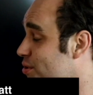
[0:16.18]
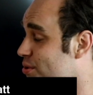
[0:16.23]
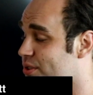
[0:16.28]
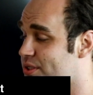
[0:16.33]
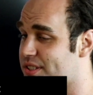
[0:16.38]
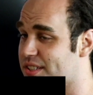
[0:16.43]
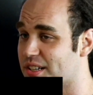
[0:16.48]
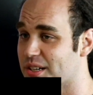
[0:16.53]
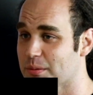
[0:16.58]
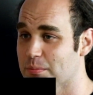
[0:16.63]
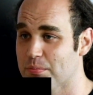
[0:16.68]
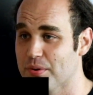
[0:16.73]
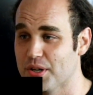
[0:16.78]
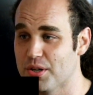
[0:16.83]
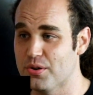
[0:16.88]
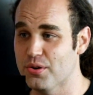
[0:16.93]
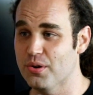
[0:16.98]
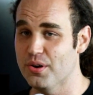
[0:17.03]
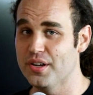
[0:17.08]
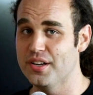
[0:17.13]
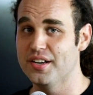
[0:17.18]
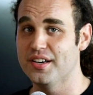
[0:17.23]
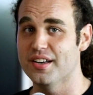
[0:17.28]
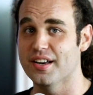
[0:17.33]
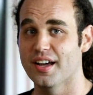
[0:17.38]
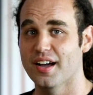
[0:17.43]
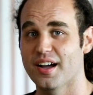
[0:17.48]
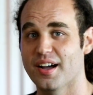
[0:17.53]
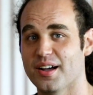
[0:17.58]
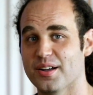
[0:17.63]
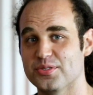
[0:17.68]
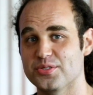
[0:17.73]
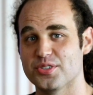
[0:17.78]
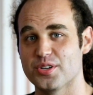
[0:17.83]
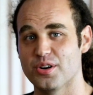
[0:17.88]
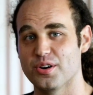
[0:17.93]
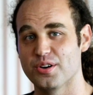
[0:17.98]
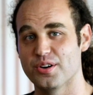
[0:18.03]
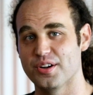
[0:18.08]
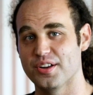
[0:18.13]
interested in Bitcoin.
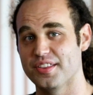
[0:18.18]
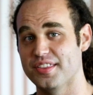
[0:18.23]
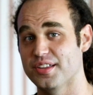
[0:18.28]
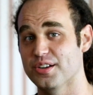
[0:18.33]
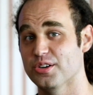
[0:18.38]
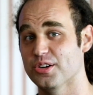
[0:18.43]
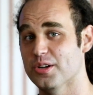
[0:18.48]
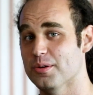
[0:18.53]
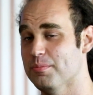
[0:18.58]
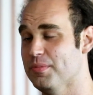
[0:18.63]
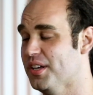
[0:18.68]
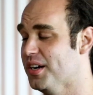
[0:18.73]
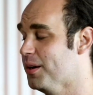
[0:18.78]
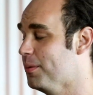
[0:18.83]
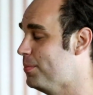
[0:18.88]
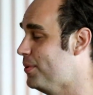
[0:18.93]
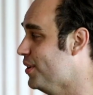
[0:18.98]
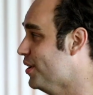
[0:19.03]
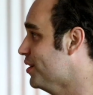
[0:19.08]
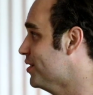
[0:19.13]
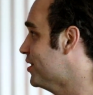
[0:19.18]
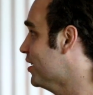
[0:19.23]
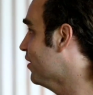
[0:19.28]
Started an Ethereum meetup here in